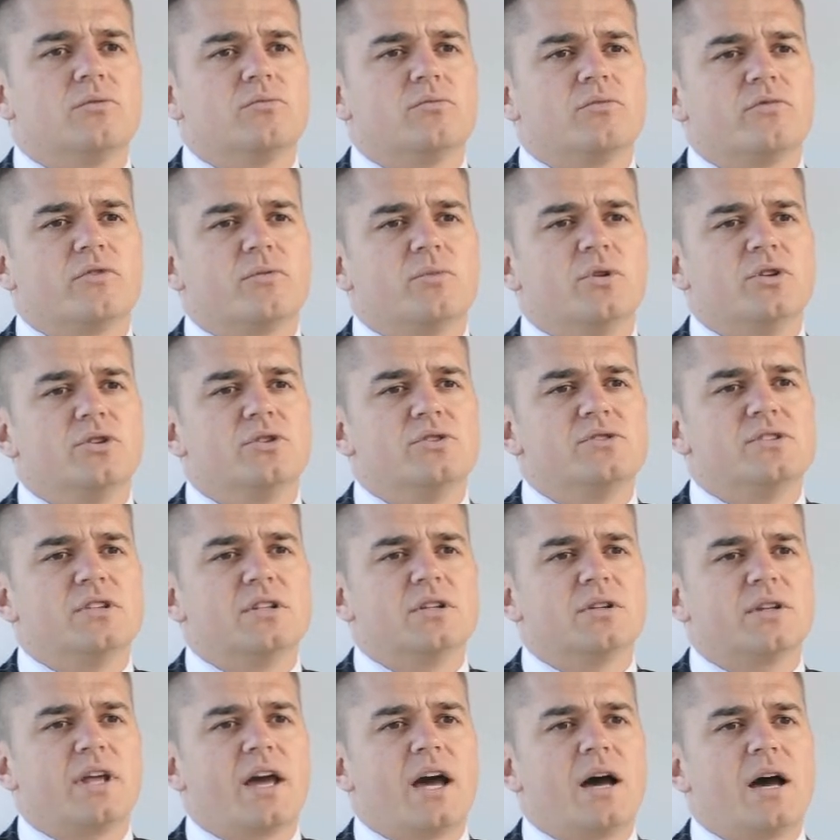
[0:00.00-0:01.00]
from the New
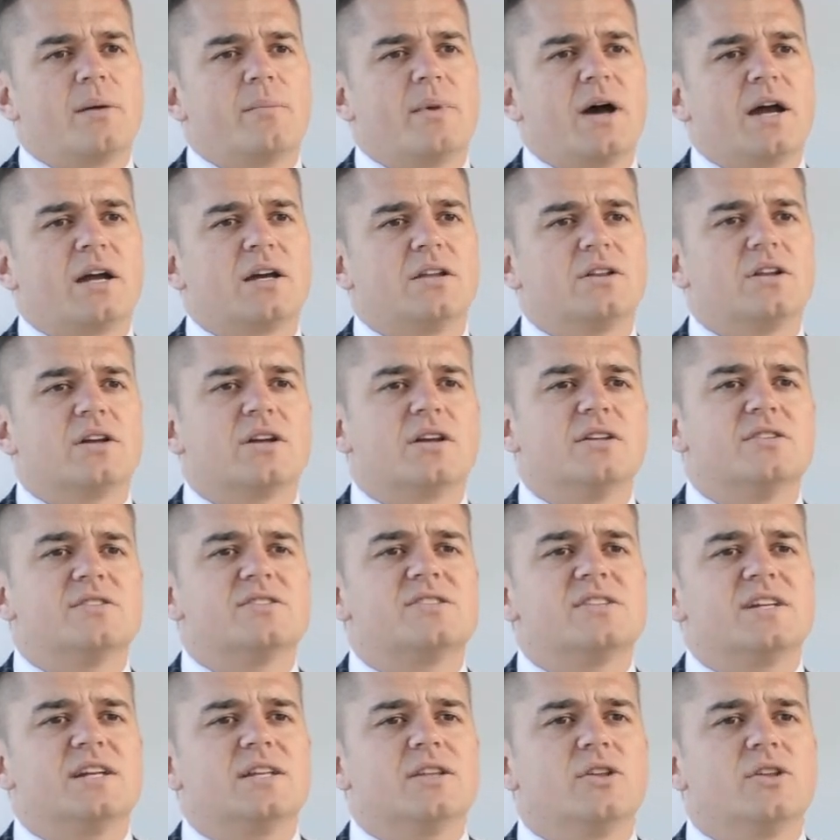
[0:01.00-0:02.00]
Zealand car market that can
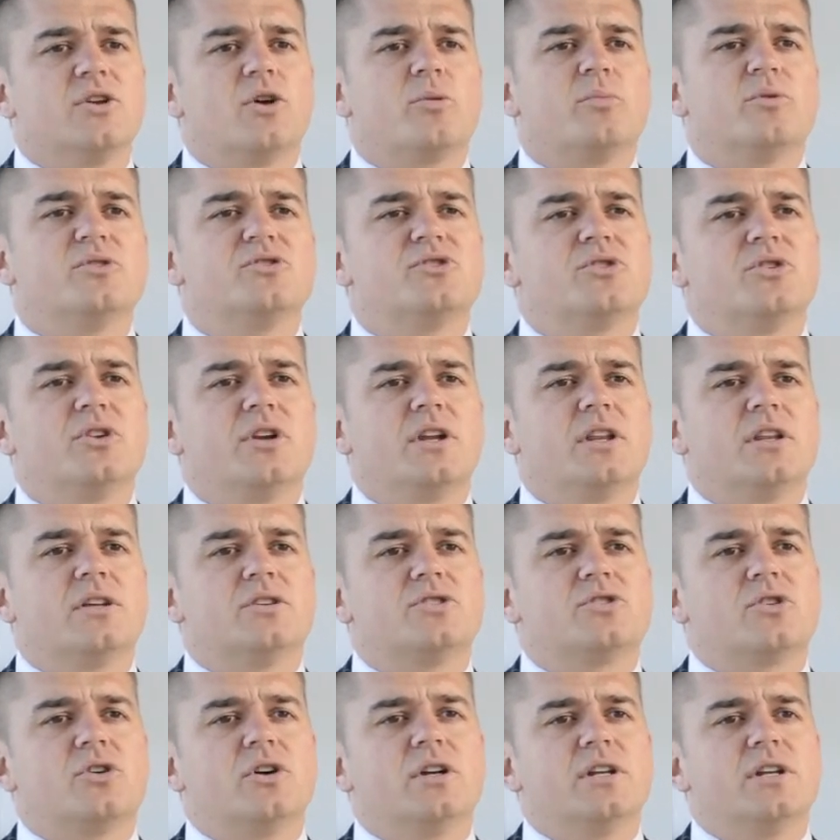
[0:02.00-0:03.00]
see the opportunity that
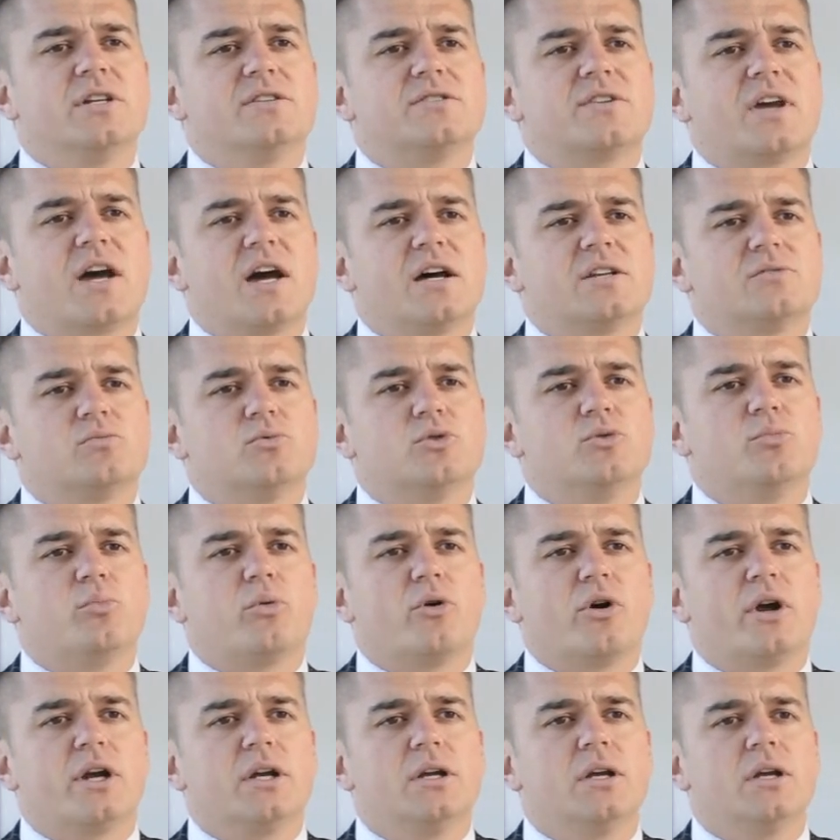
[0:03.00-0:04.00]
Chinese cars would
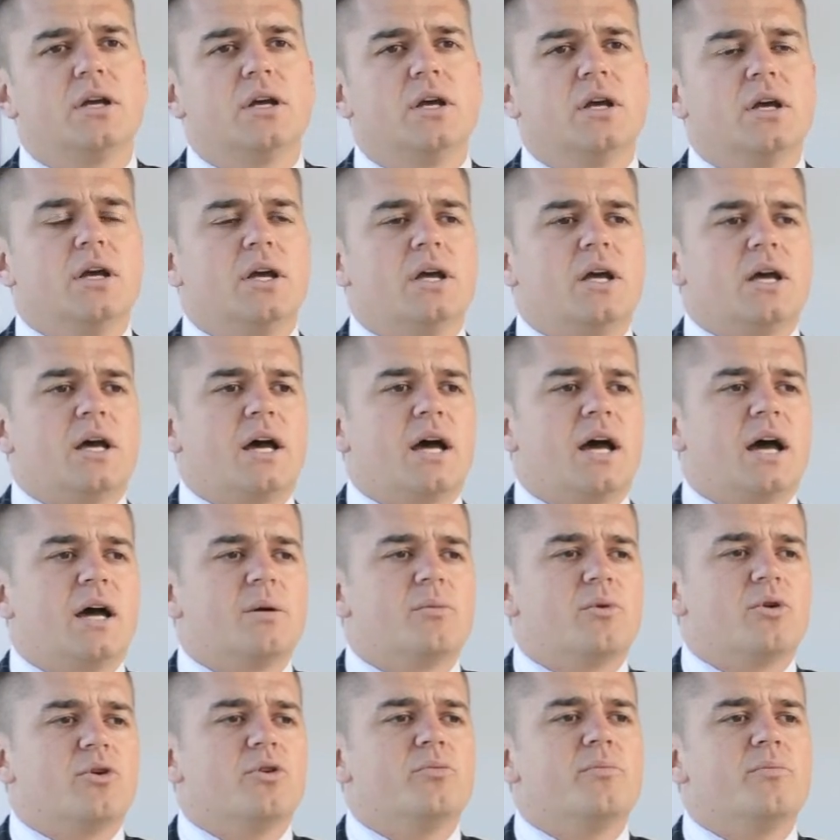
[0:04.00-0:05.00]
bring,
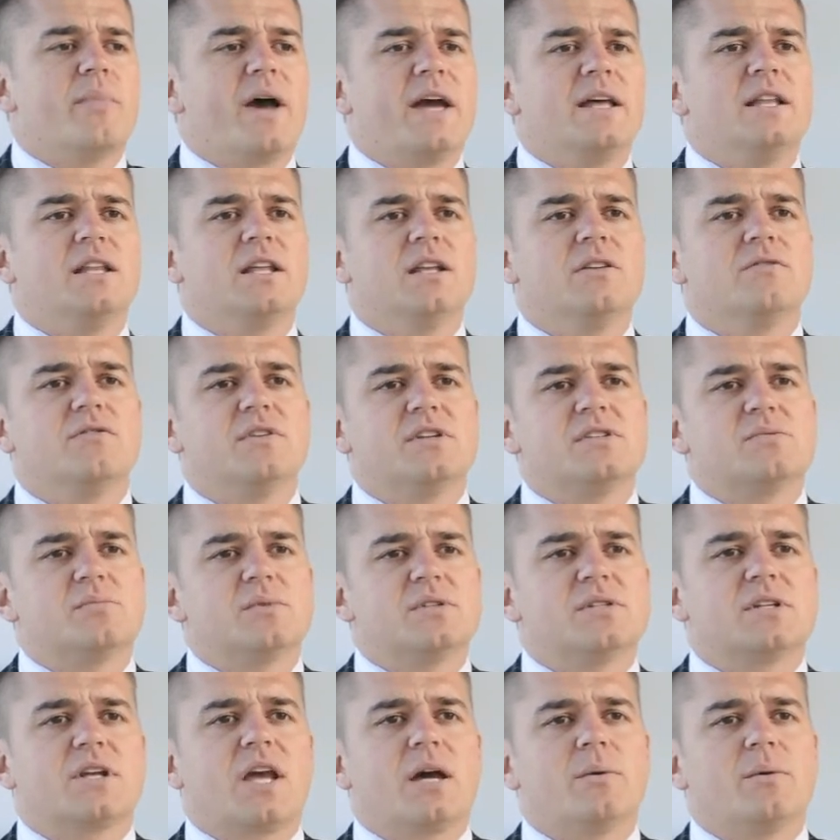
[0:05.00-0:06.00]
who made the
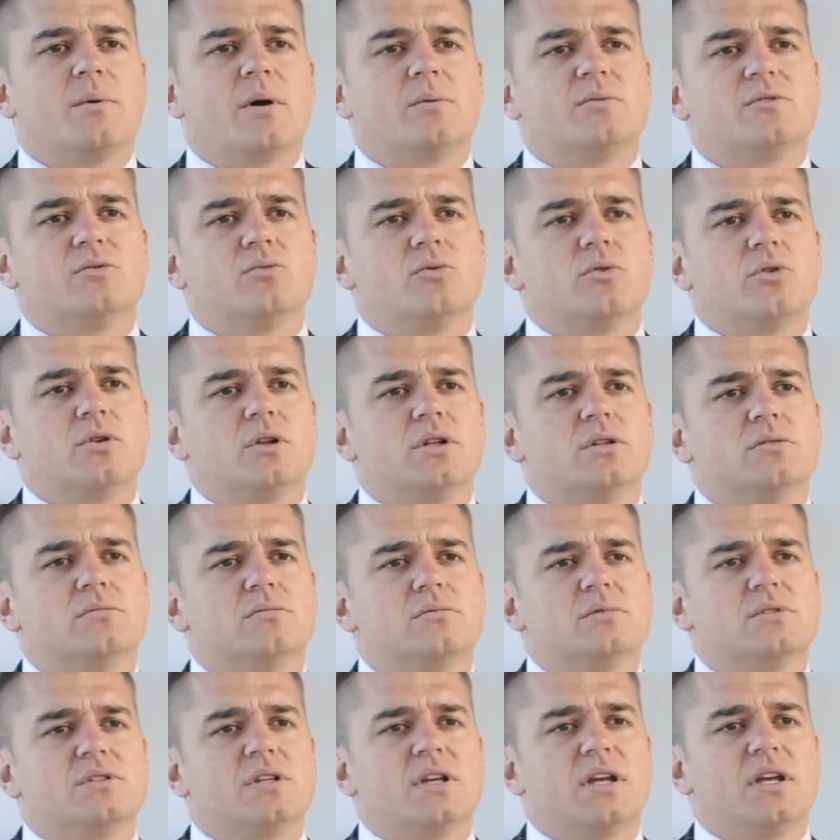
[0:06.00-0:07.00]
investment to come up to Auckland
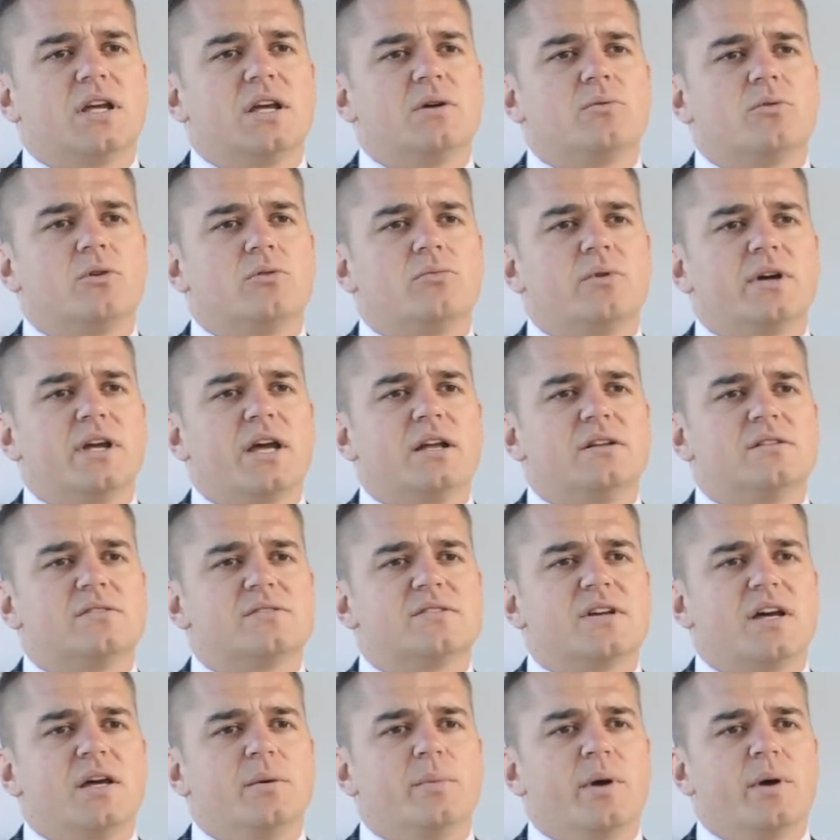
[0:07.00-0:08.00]
to hear what we had to
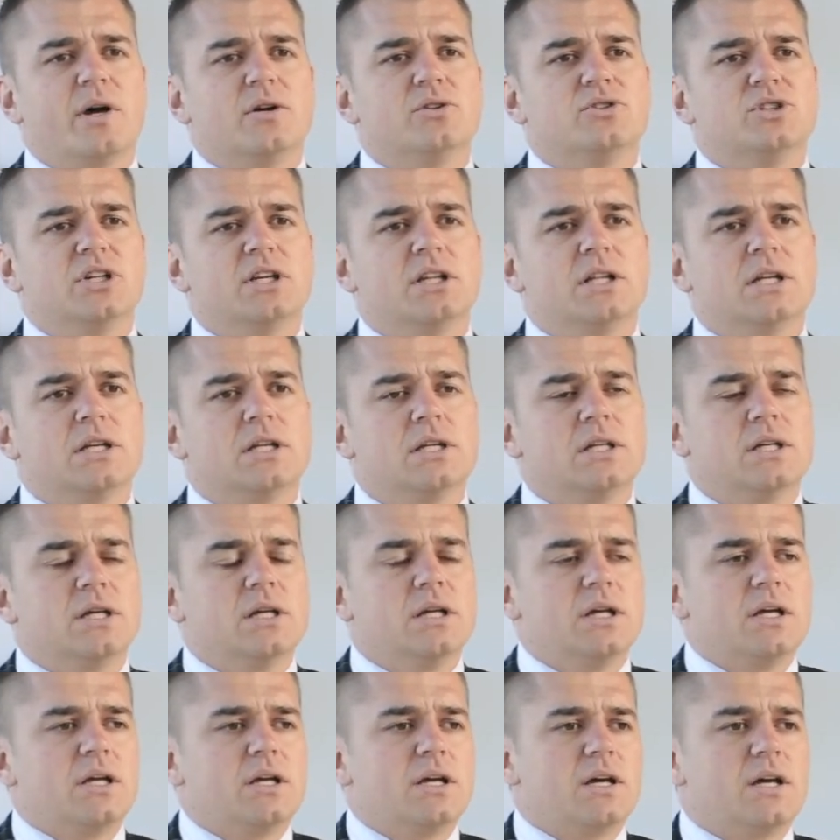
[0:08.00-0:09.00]
say about Geely.
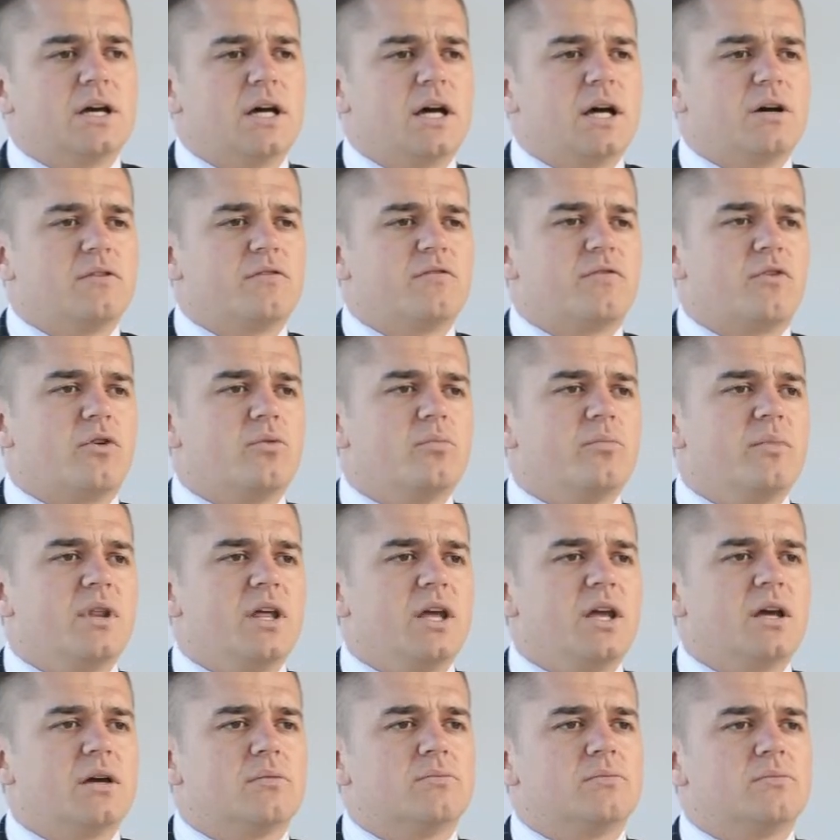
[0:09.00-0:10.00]
From
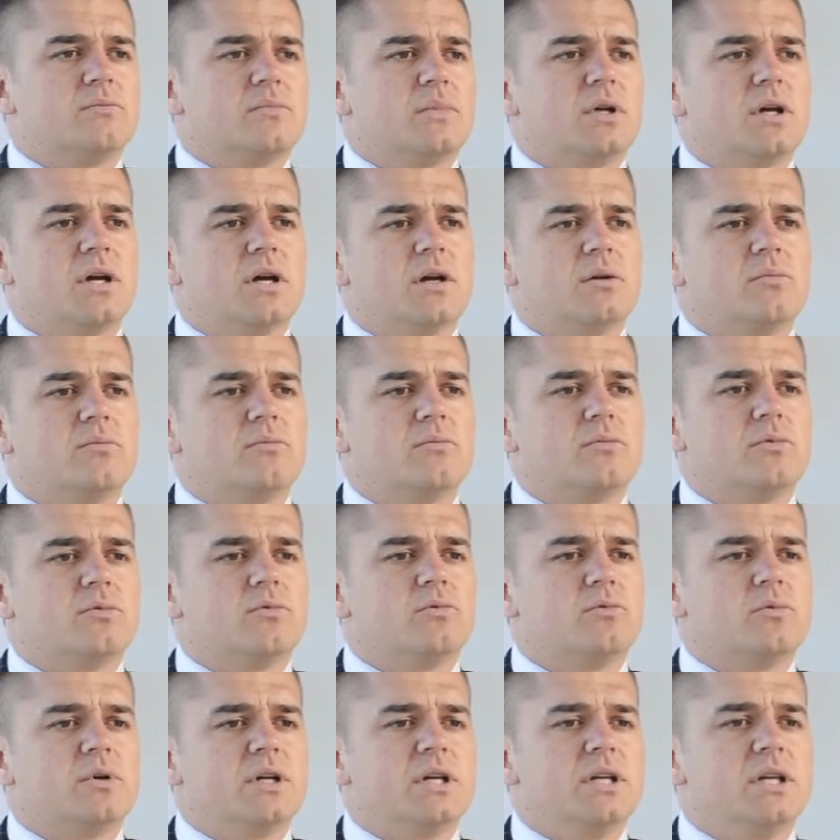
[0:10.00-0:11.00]
there,
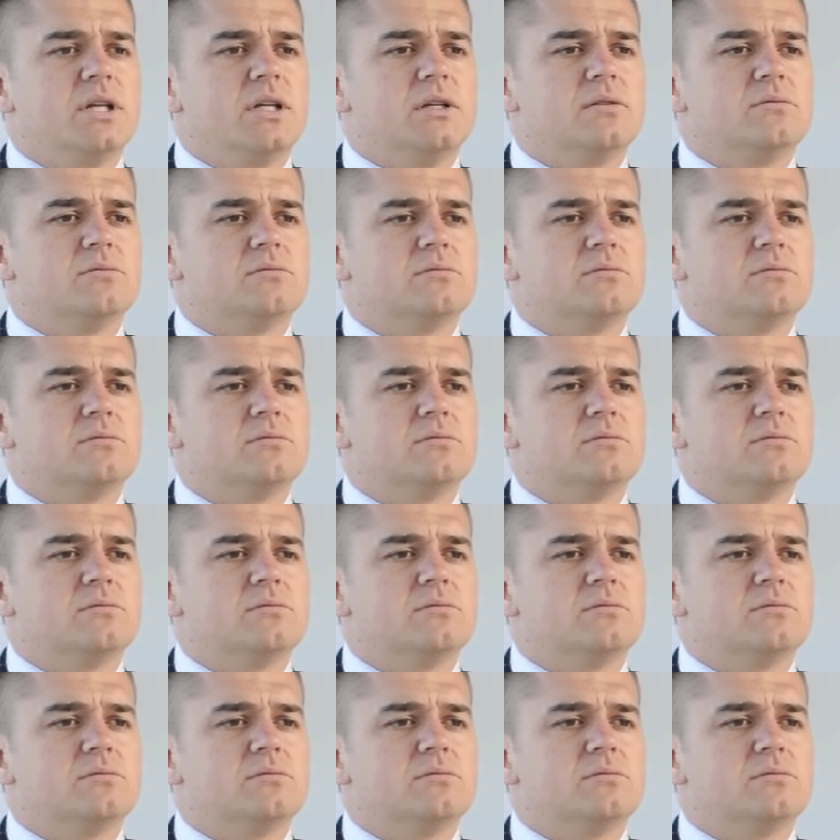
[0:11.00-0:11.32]
we